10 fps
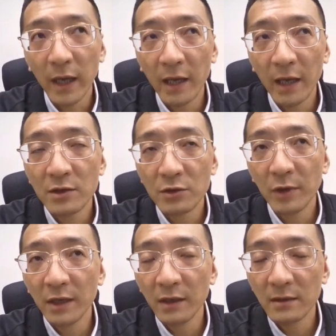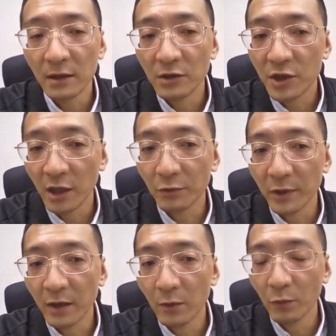end readings in
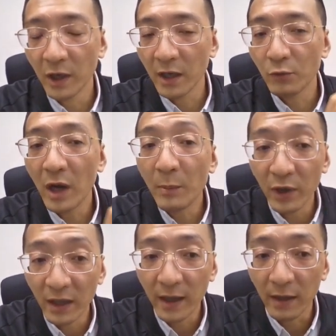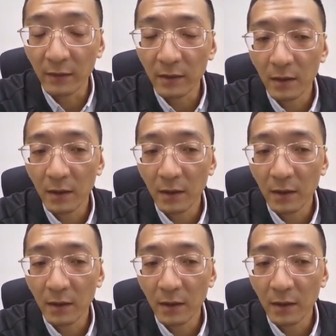January, we can represent